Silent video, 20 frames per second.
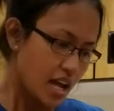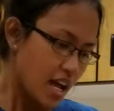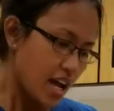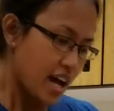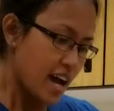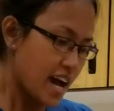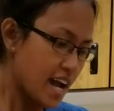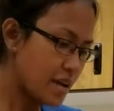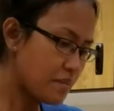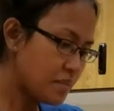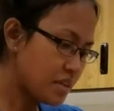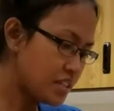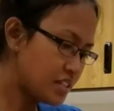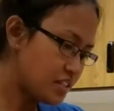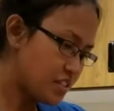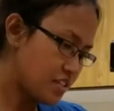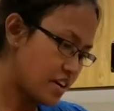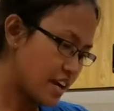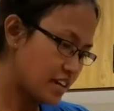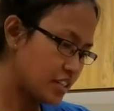Hi, Miss
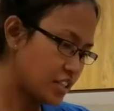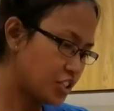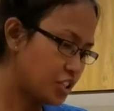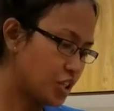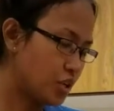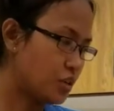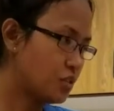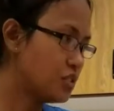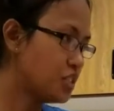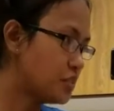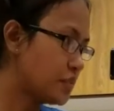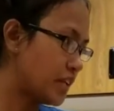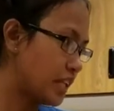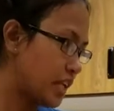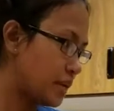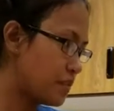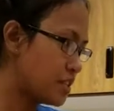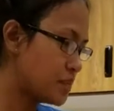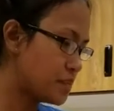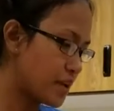Sandra Jones. My
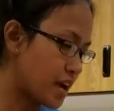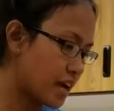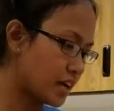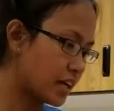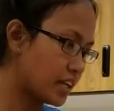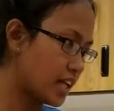name is Bianca